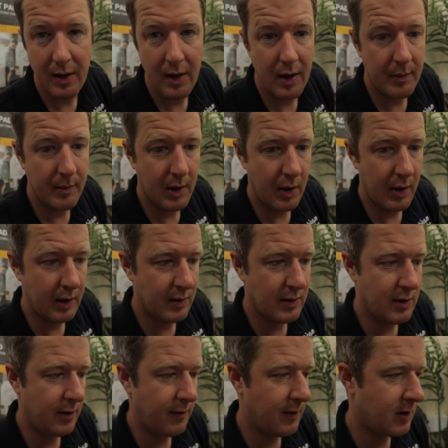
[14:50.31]
I'm going
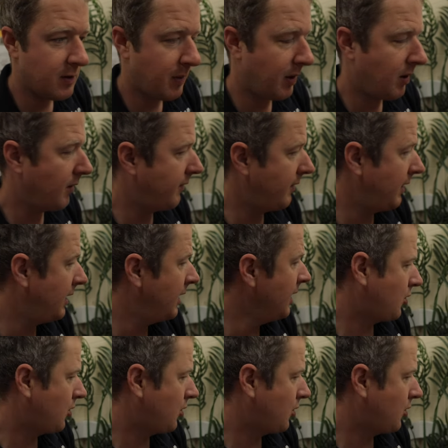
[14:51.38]
to finish my coffee,